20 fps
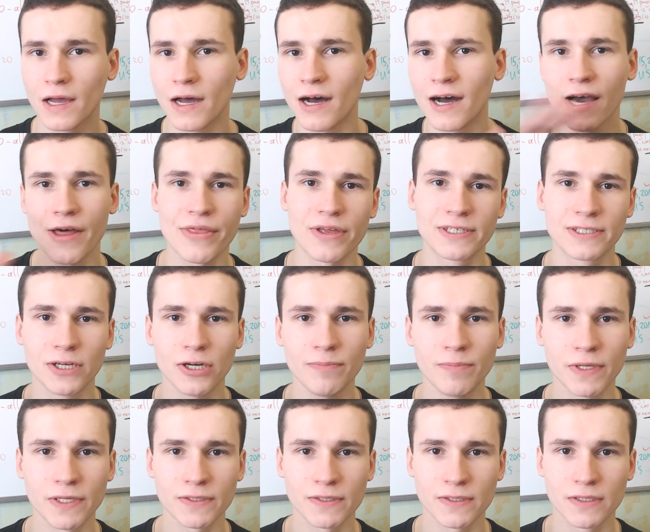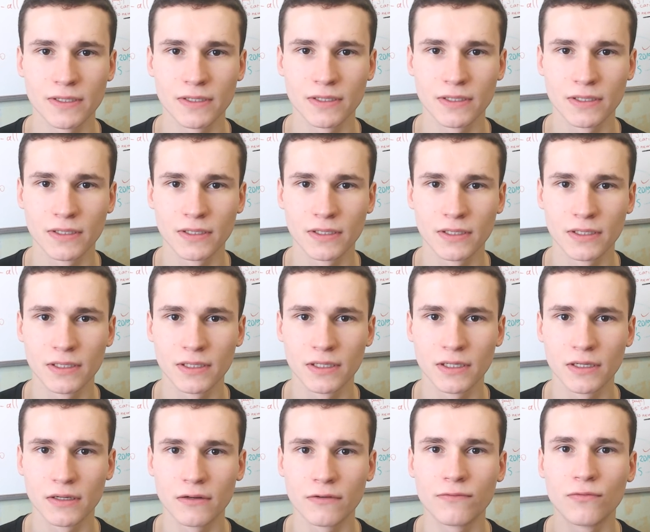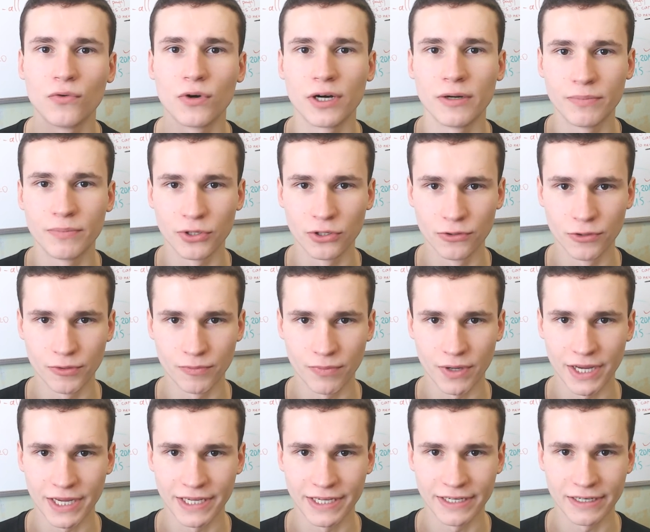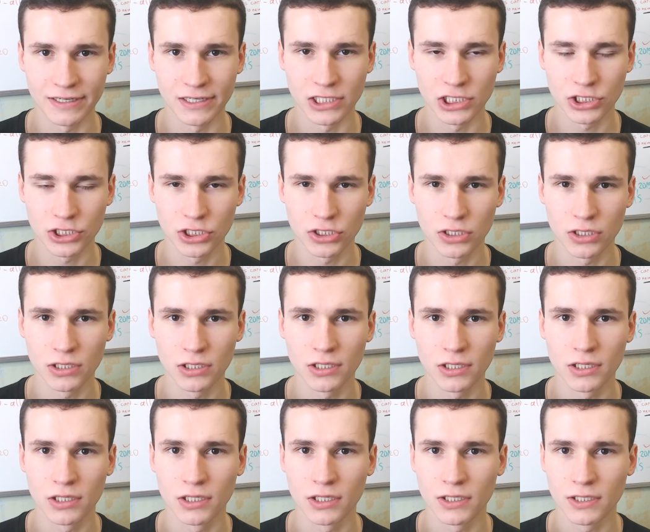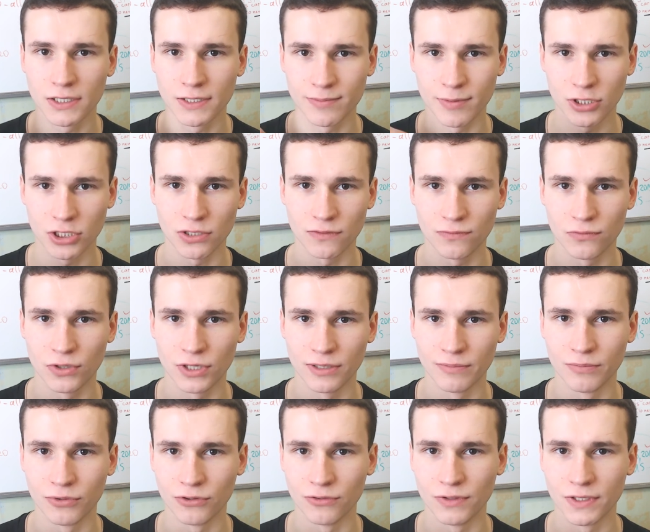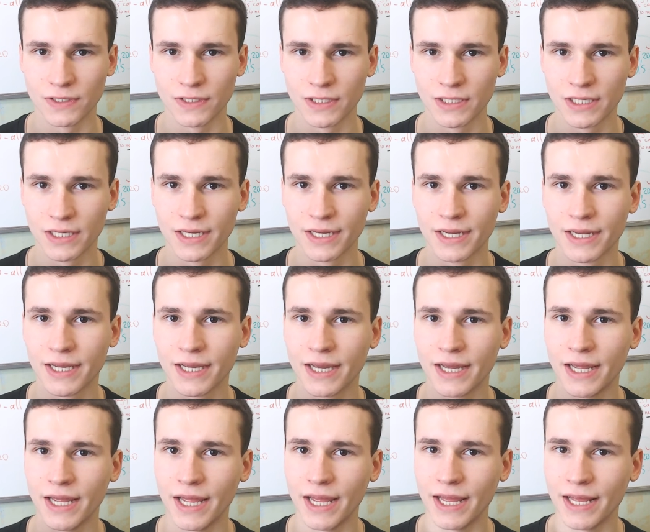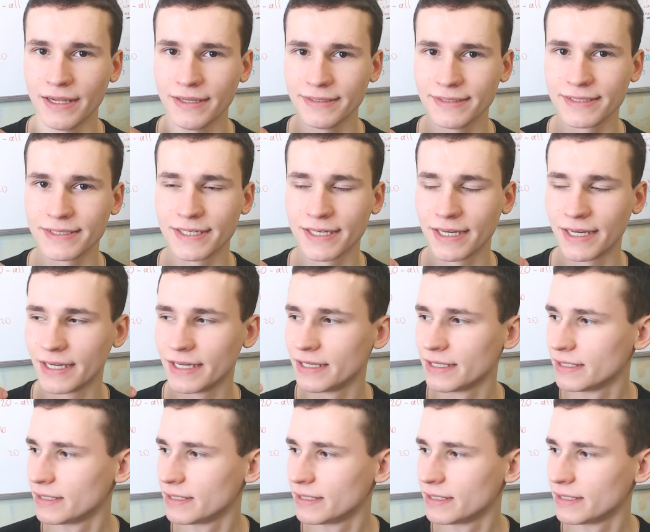other topics for improving my English, special for improve it. Else, uh,